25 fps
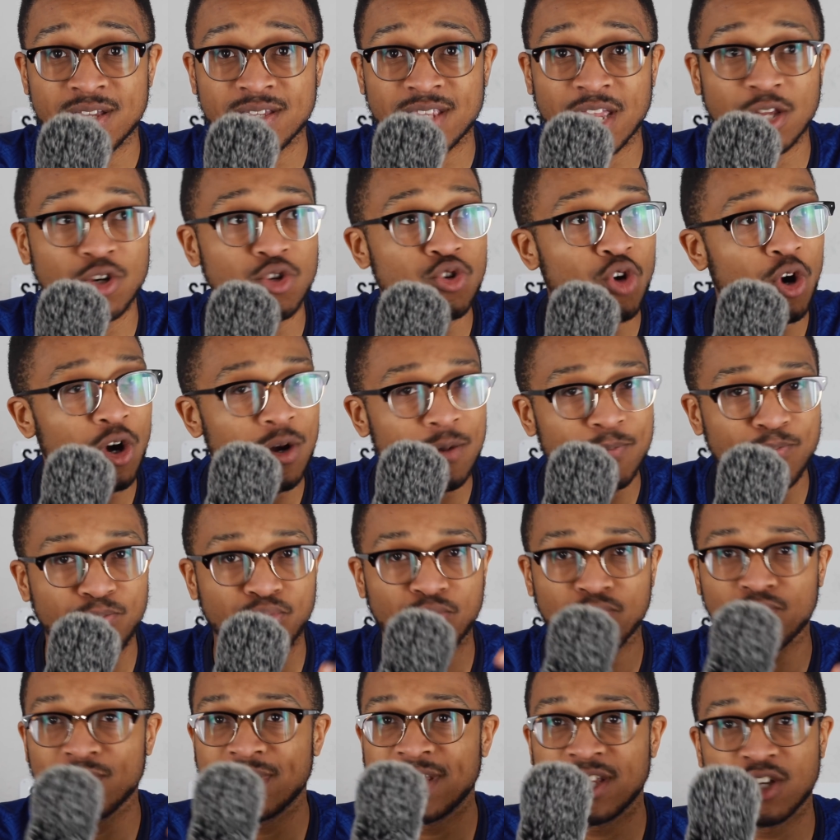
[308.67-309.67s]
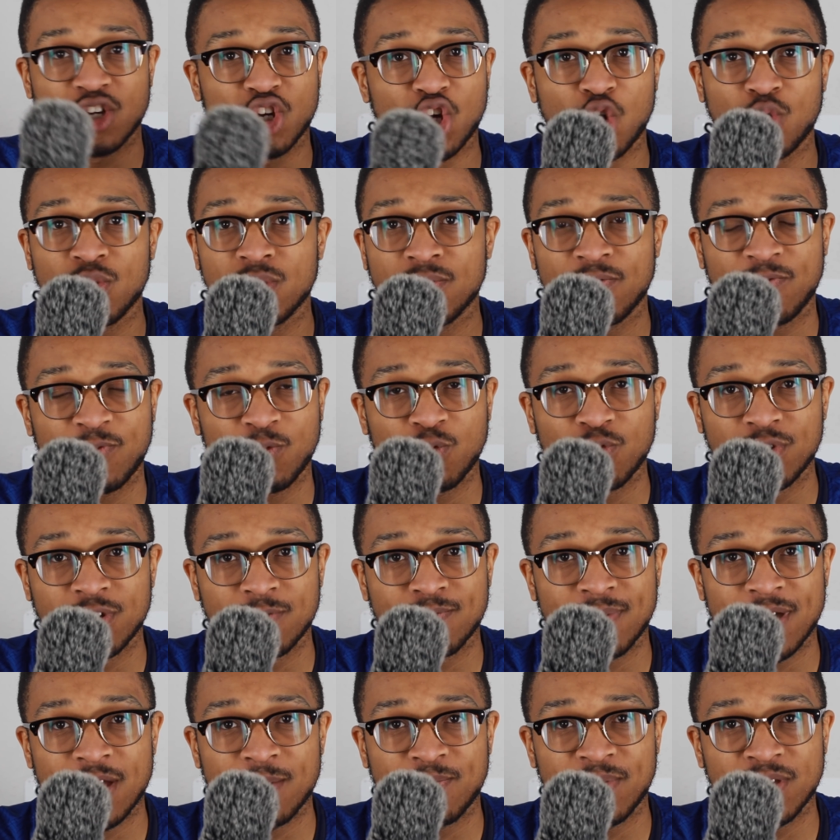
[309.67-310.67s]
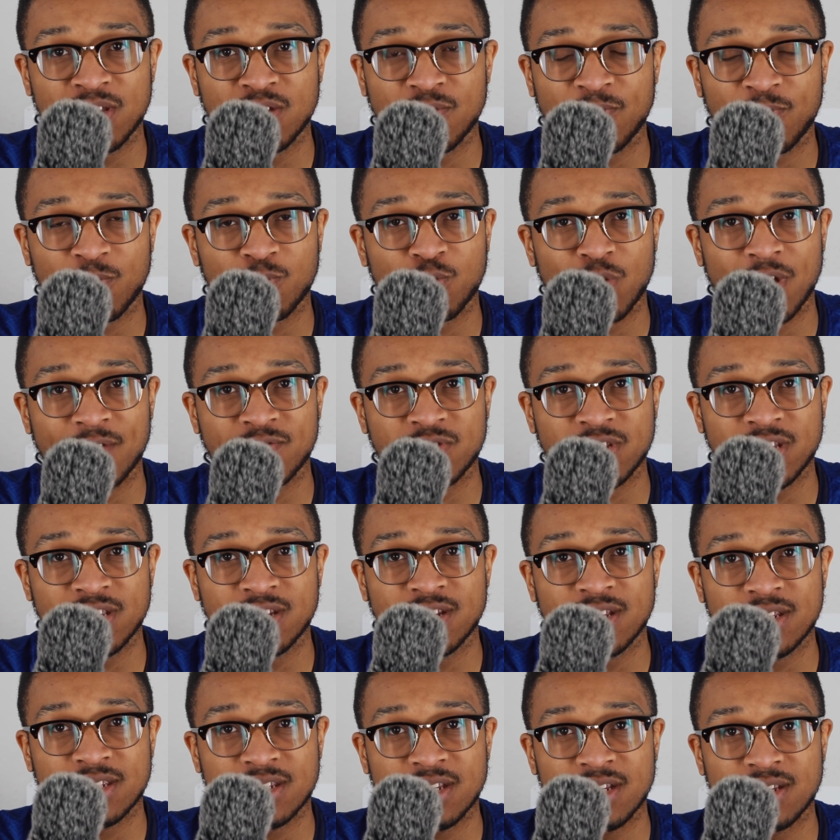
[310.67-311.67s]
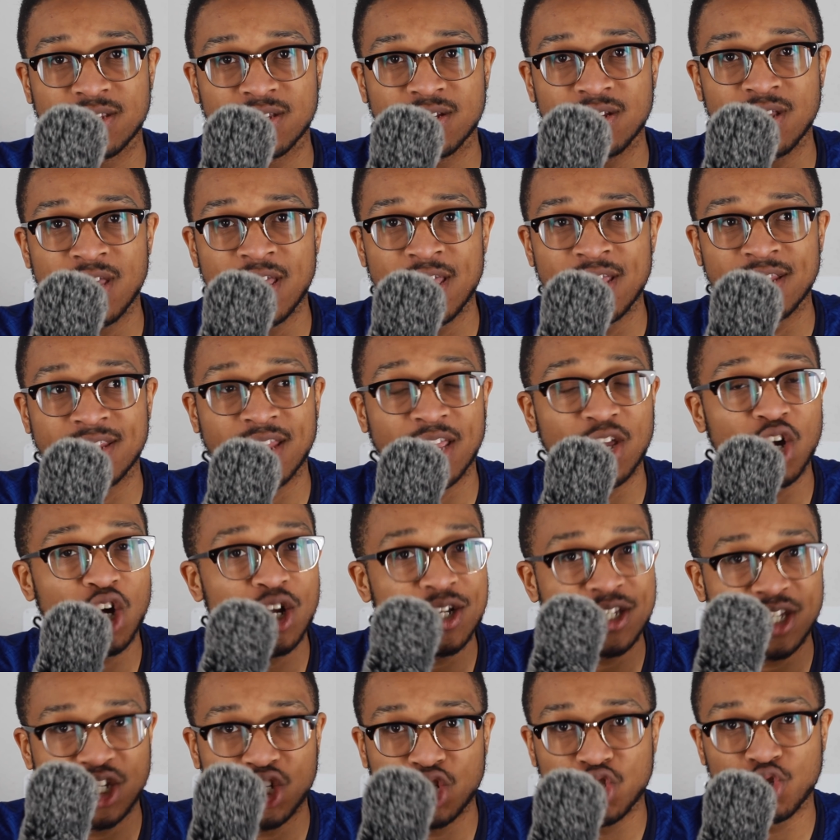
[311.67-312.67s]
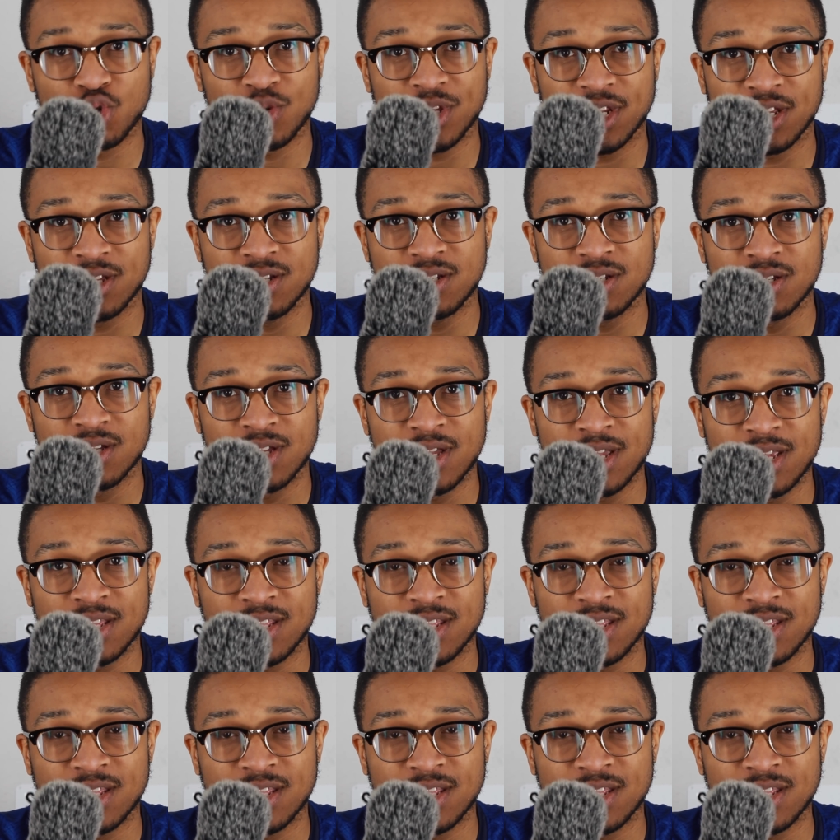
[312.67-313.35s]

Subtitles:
They're not brilliant going forward, in my opinion, from what I've seen this season. They are disjointed.